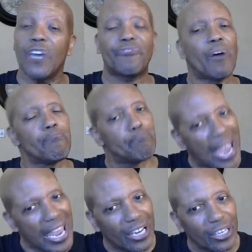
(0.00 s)
if a
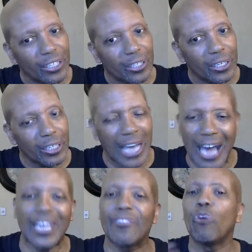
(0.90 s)
man
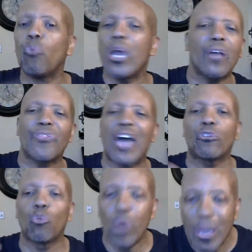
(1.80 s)
got in the way of
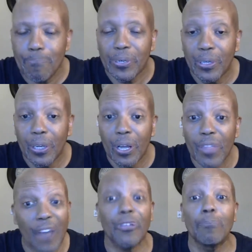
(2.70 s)
that whip,
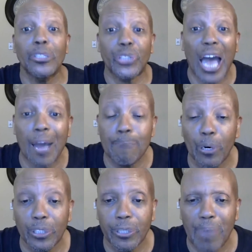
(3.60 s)
that the Messiah
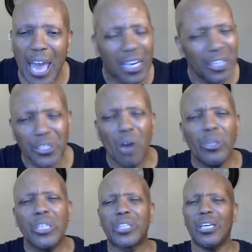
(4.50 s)
pulled it back? No,
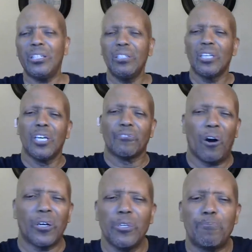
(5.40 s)
he didn't.
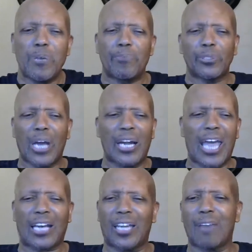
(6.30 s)
For all you people trying
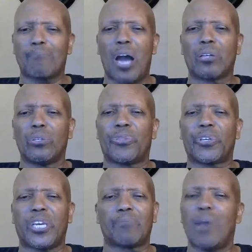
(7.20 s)
to act like Martin Luther
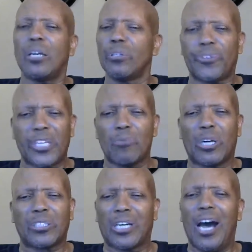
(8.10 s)
King, Martin Luther King
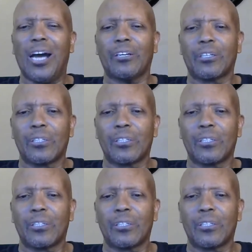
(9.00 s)
wasn't God.